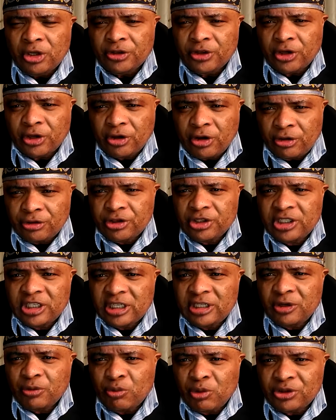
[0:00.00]
the countries
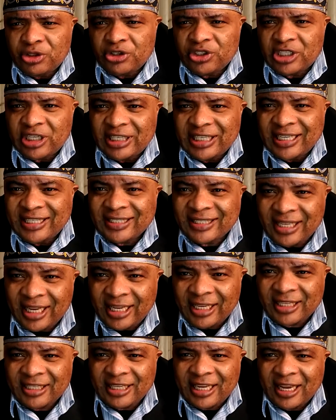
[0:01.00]
that they want to sell, they
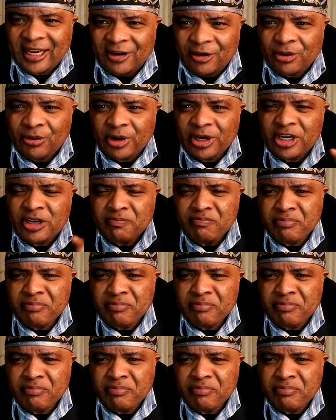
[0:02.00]
think they're already